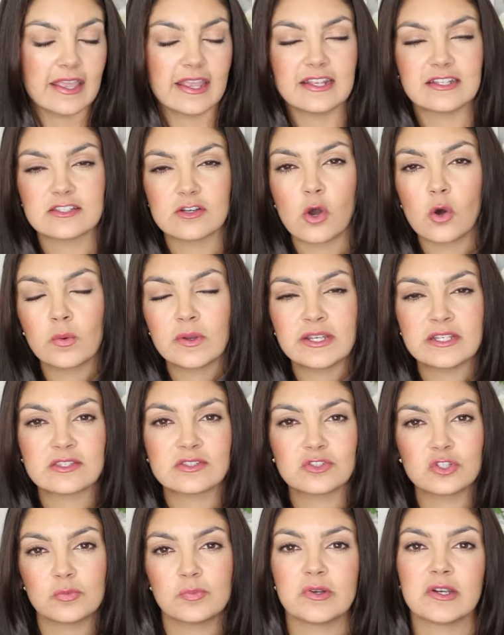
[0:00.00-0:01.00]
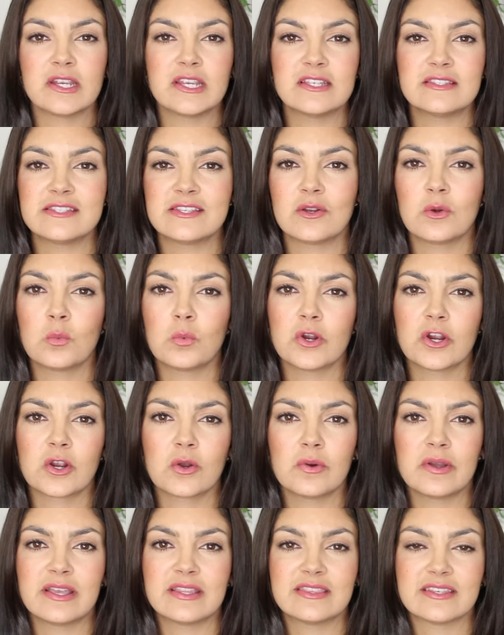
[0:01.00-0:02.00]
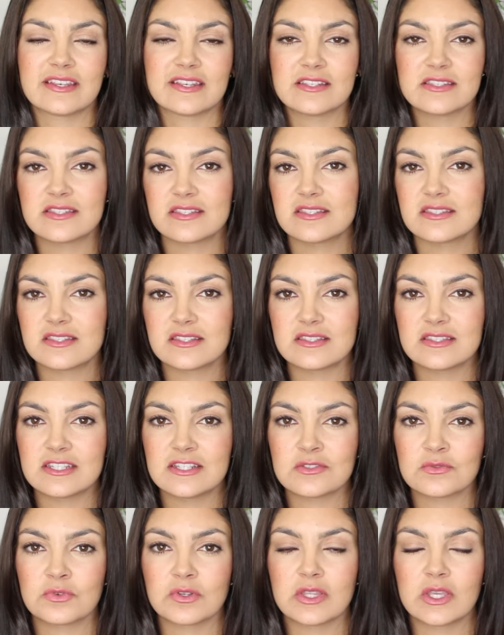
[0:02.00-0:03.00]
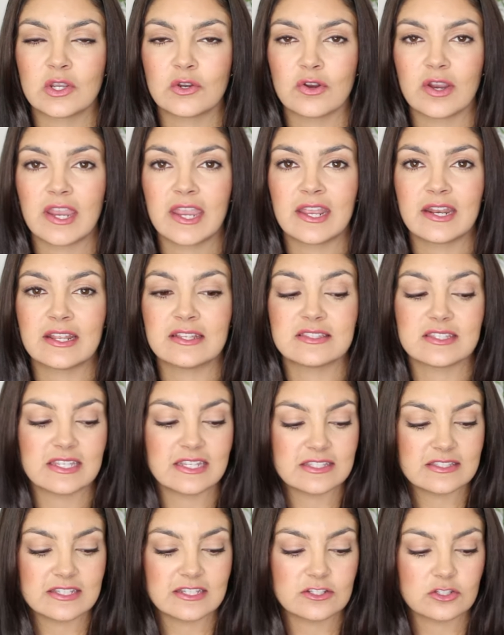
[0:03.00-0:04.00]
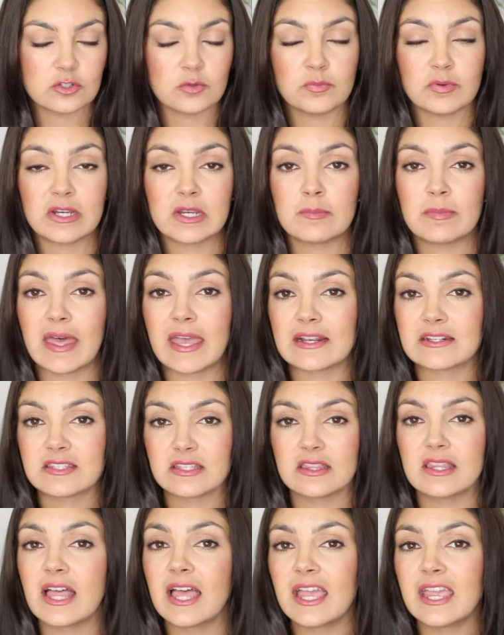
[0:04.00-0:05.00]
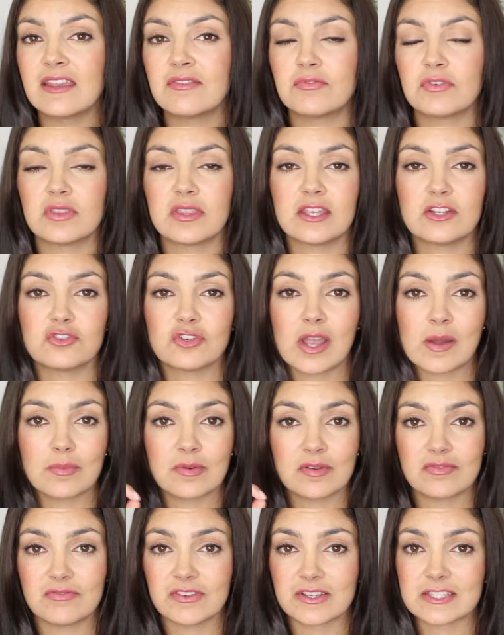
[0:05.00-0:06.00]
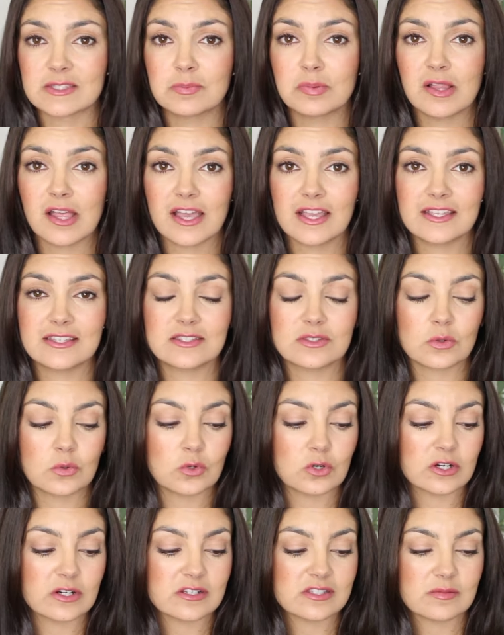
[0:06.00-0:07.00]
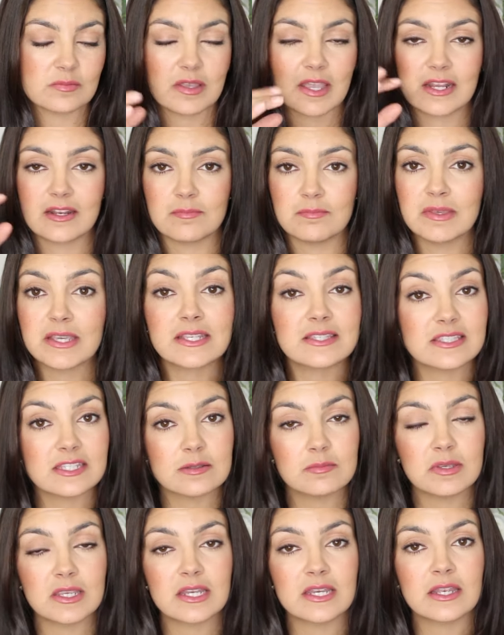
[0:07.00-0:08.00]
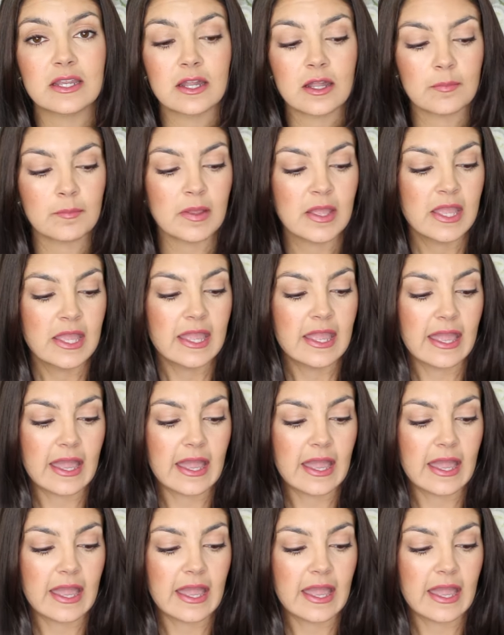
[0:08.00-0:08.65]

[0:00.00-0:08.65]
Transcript: It's always super easy to work with. The consistency is really great. It's easy to bring back to life with a drop of Fix Plus or some kind of mixing medium.